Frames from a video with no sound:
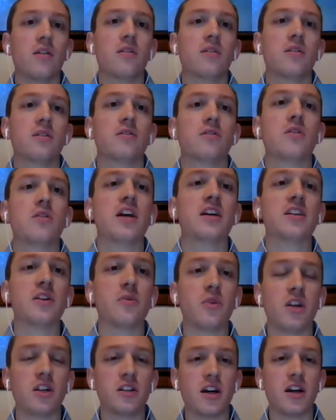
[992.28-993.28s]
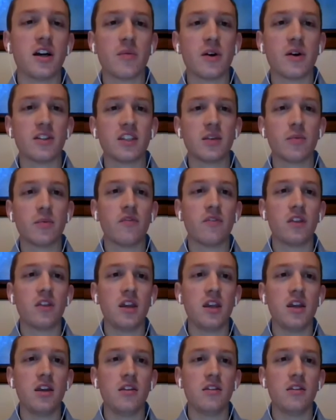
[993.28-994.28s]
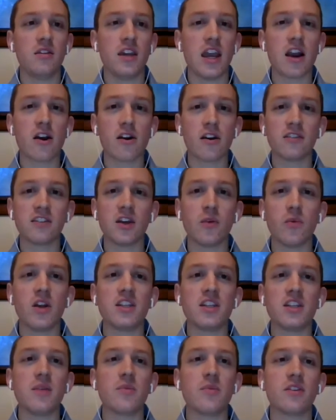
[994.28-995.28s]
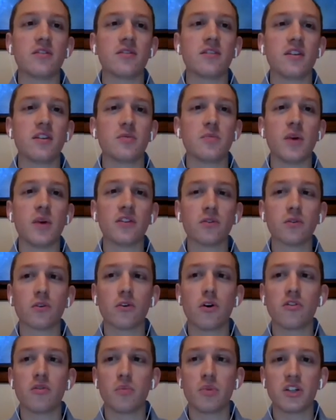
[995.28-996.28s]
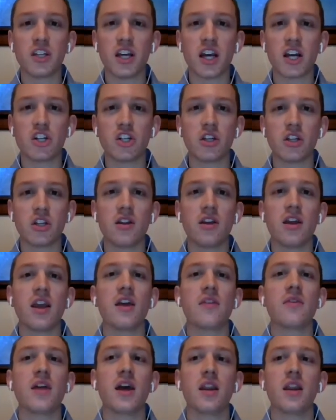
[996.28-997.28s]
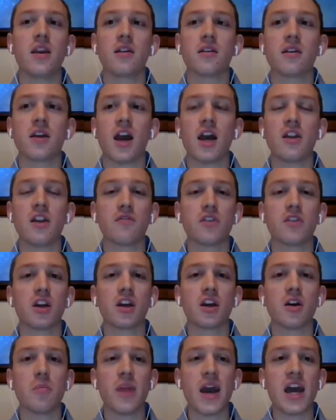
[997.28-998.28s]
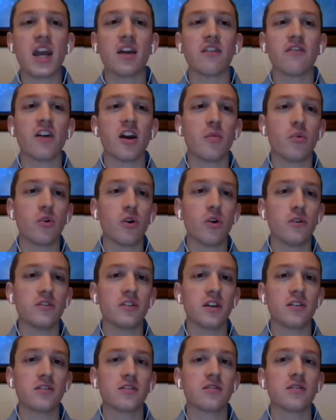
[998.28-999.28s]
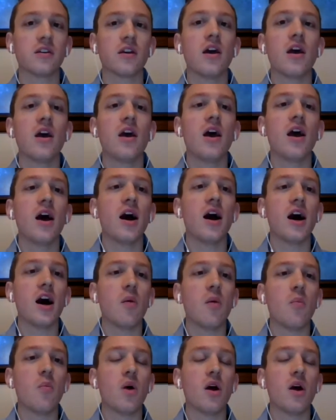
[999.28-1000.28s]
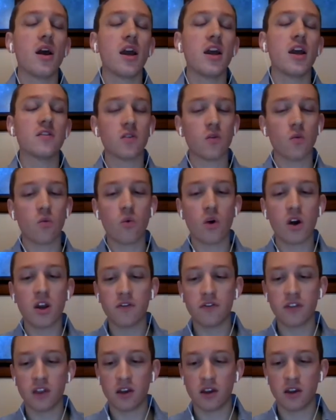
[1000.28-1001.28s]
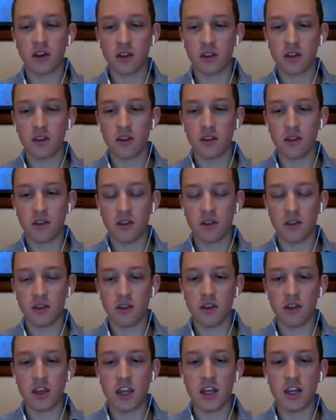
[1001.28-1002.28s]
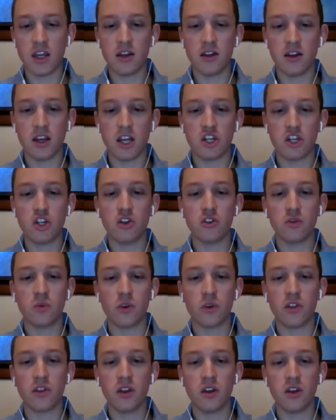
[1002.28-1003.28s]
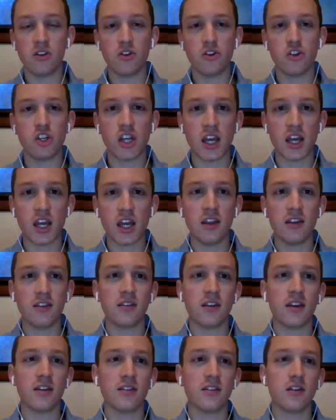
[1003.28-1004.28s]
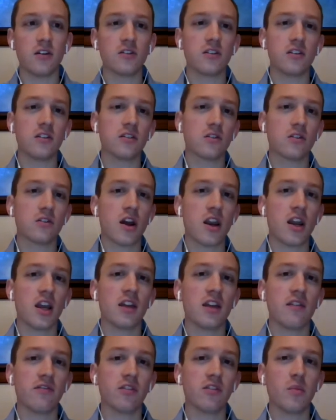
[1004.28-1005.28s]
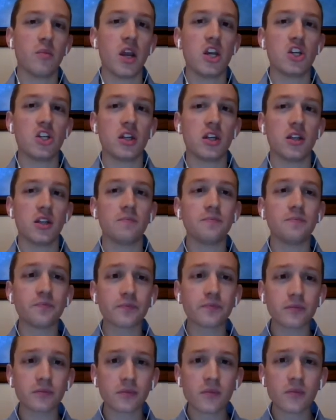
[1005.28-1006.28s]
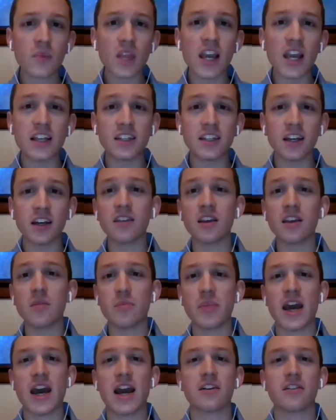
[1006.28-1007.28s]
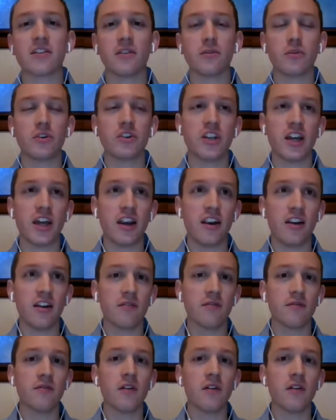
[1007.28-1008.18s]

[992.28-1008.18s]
So next I want to talk about some of the areas that we deem as muscle growth and protection, and then kind of combating fibrosis. And so one of the issues within Duchenne is, as there's this chronic inflammation, it does impact the regenerative